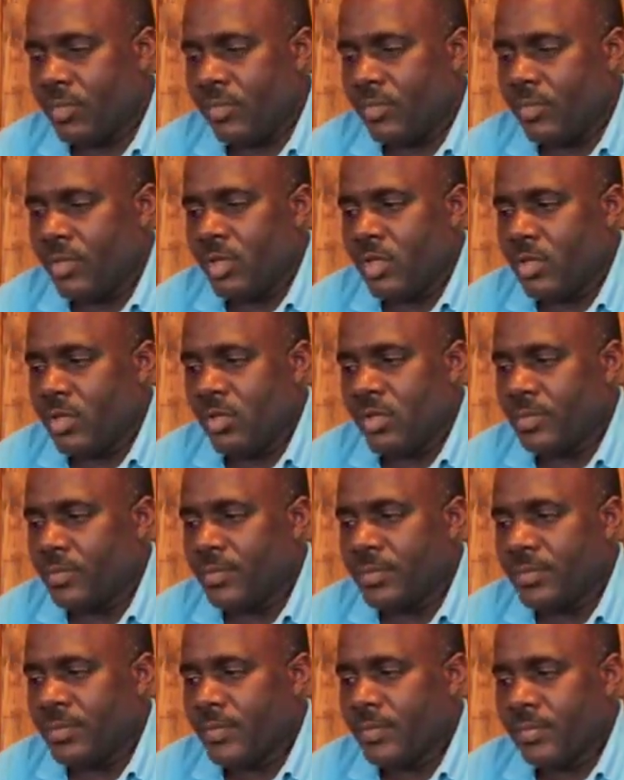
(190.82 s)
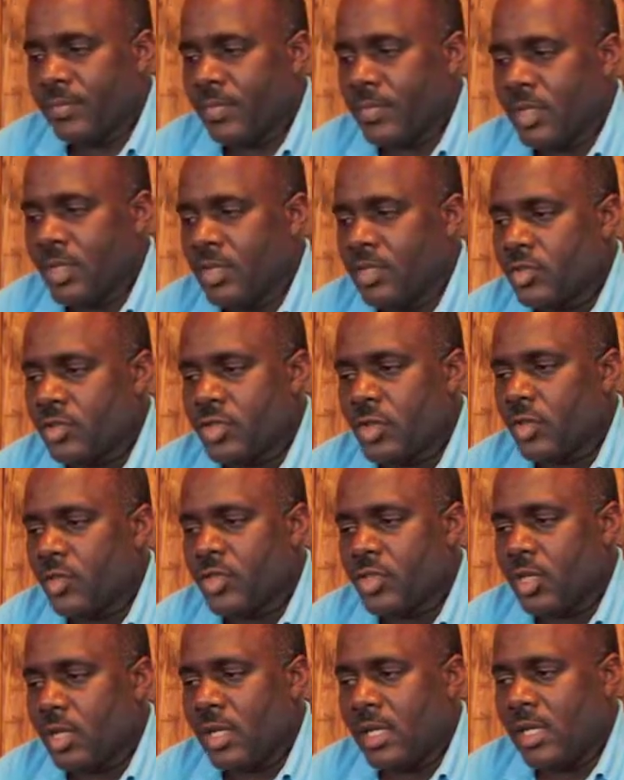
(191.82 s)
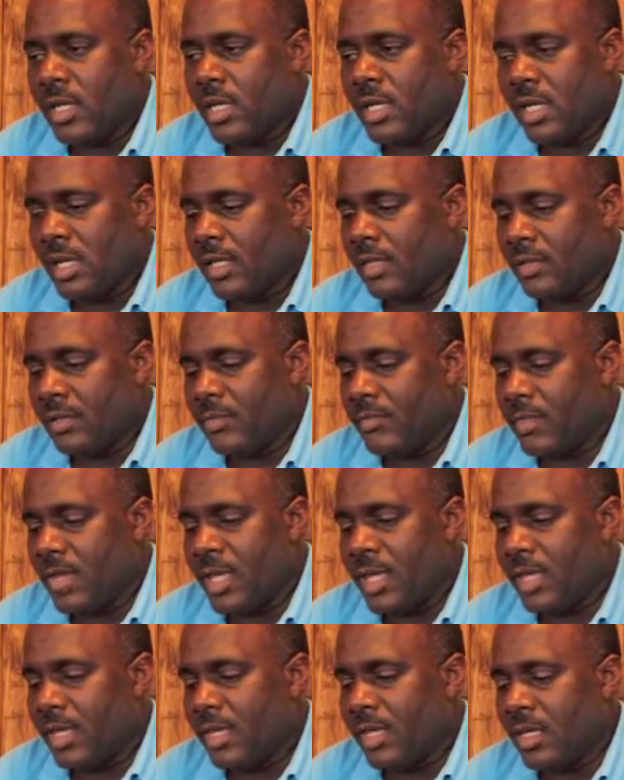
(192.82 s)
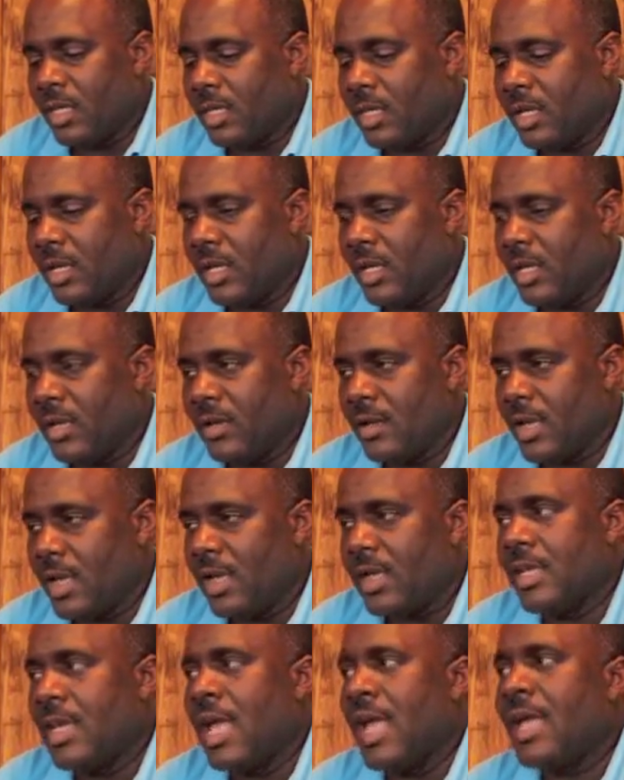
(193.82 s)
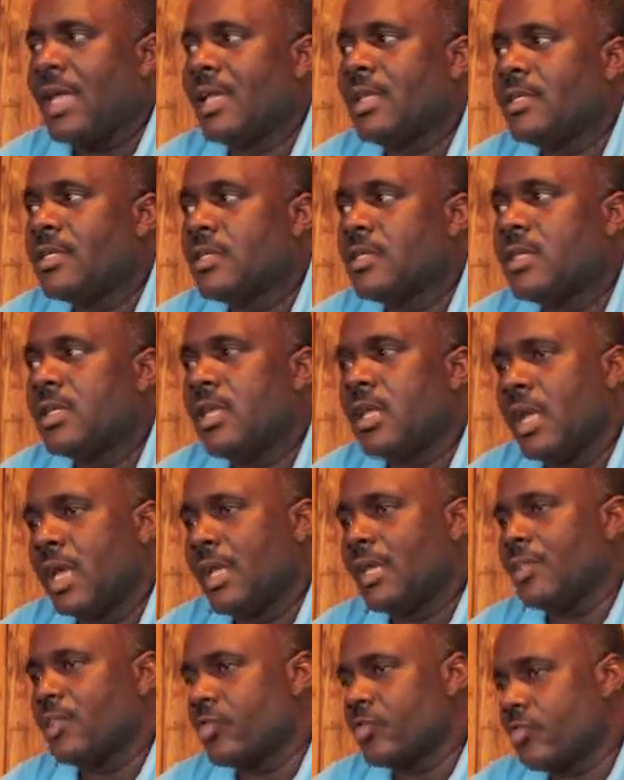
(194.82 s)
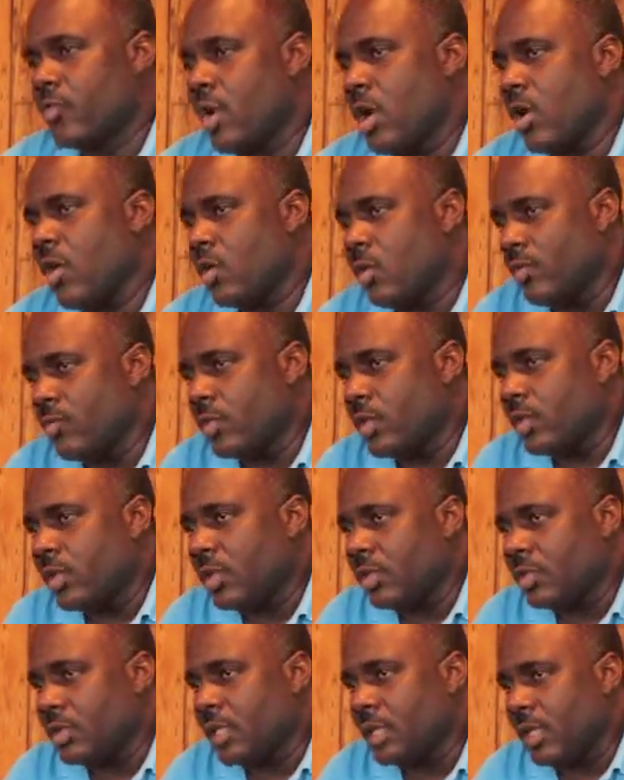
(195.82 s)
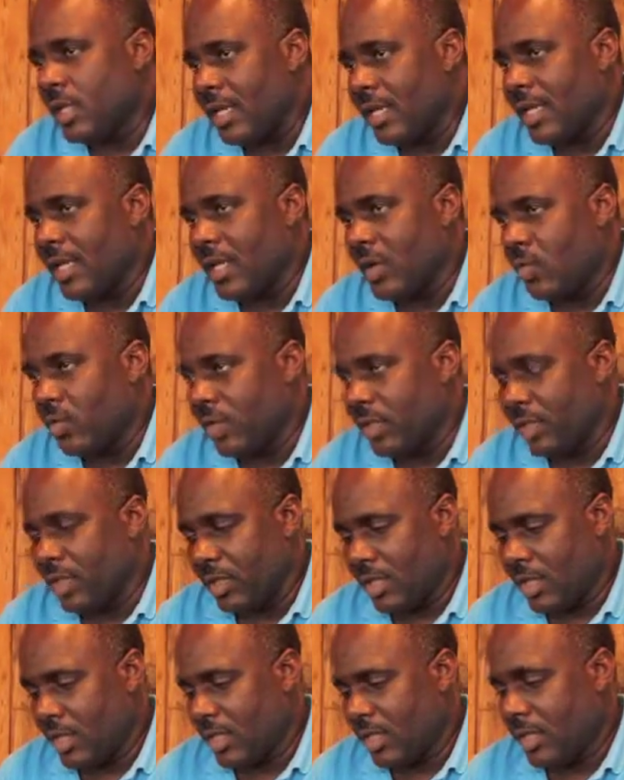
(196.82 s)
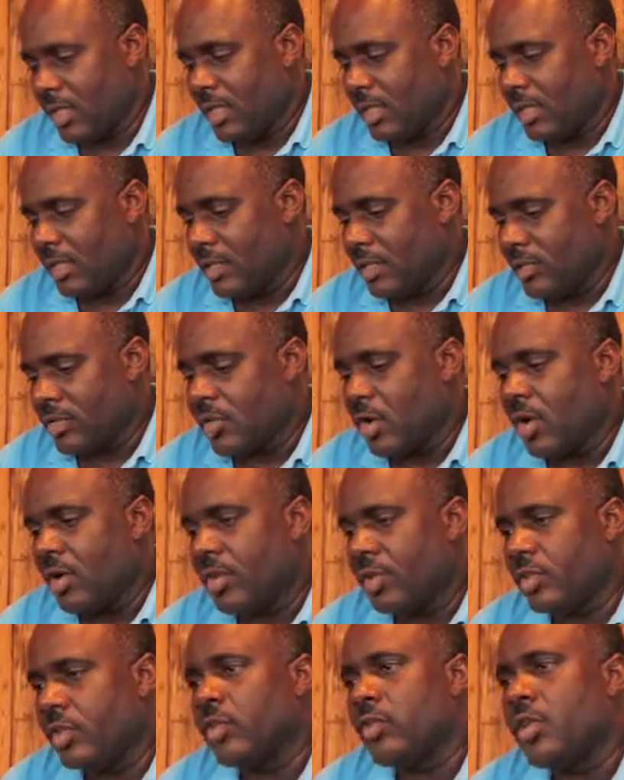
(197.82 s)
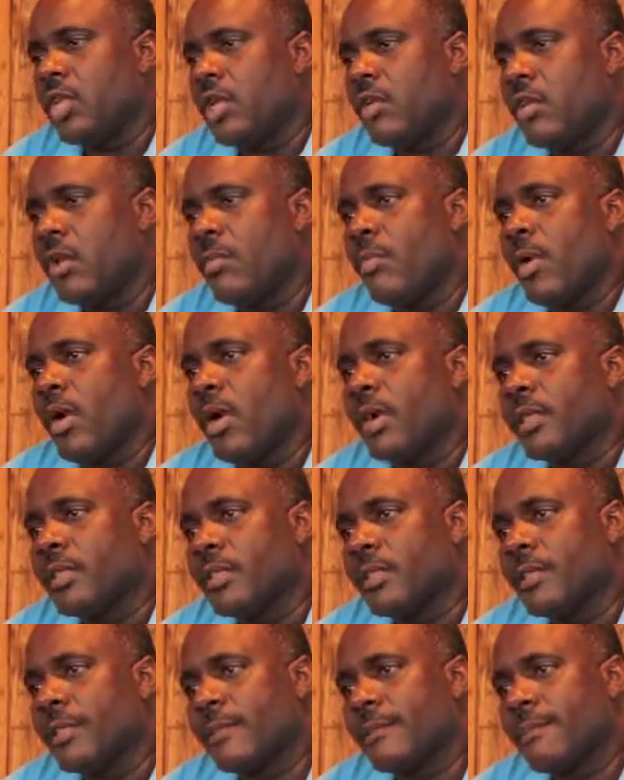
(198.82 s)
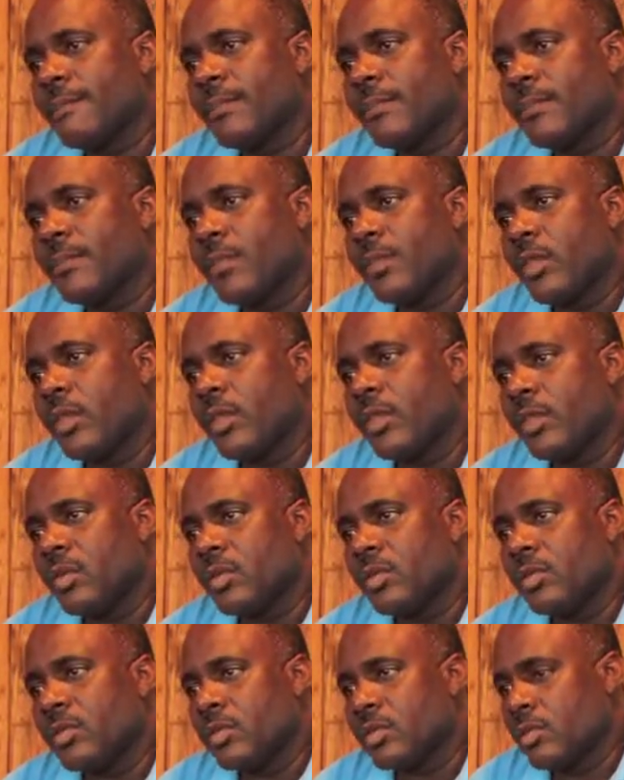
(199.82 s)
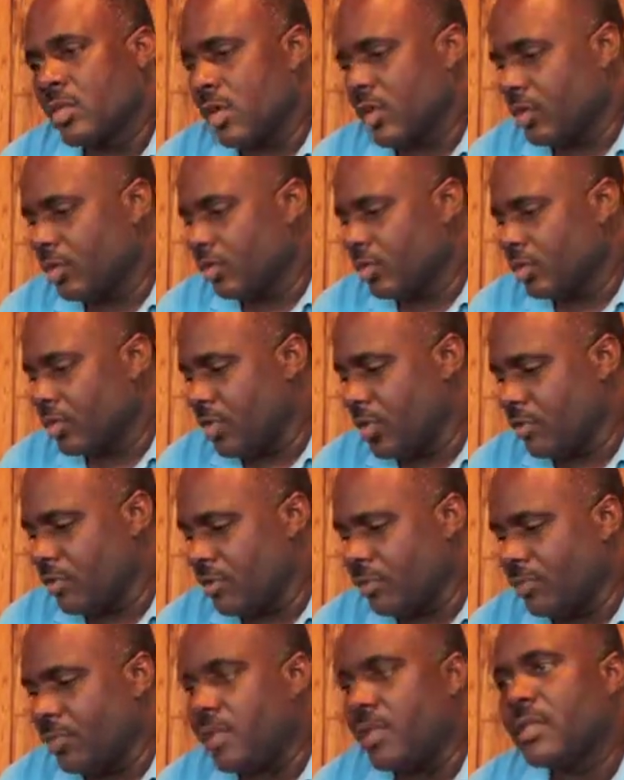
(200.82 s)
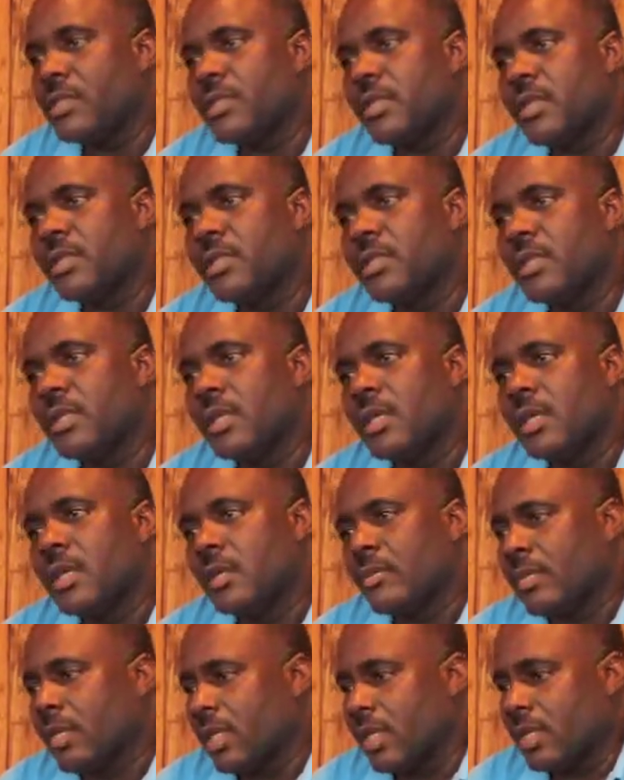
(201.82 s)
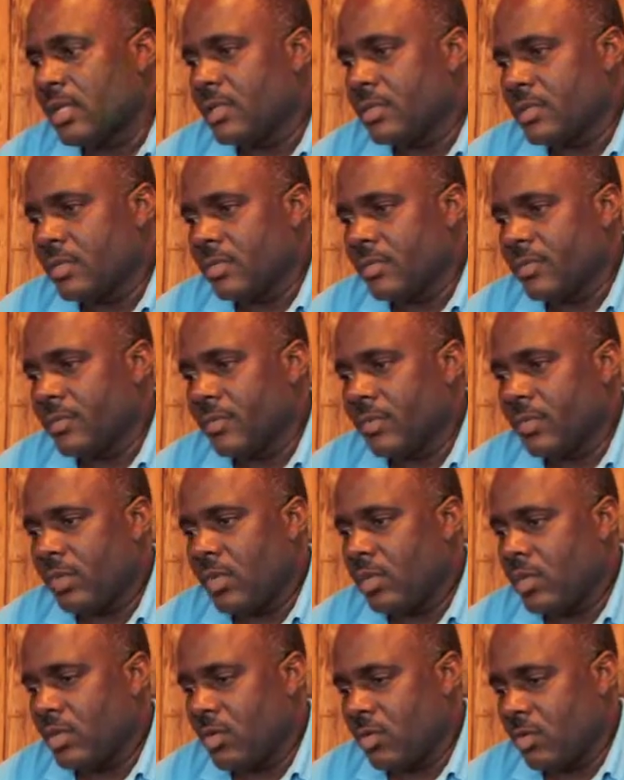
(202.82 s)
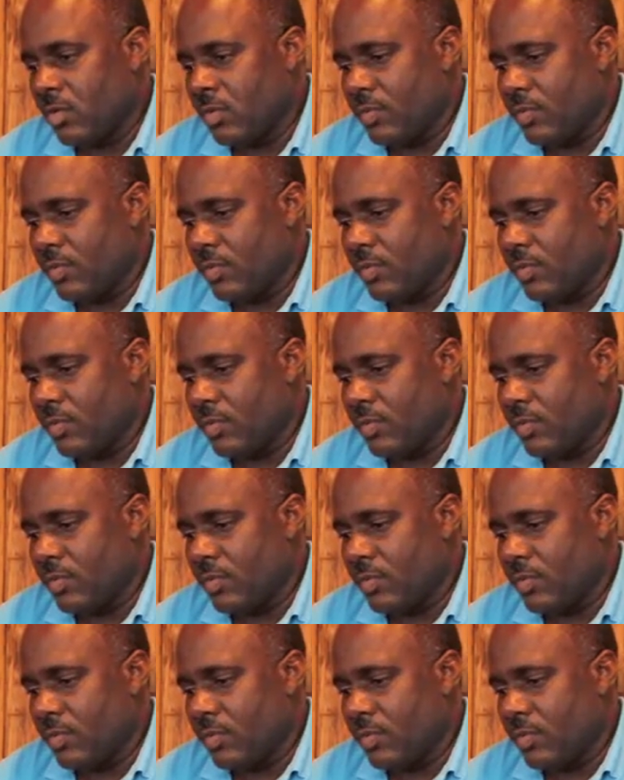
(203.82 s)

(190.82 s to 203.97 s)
you know, socially it making a nice and a strong community like Coweta started to tear apart. You know, started to tear in pieces because, you know,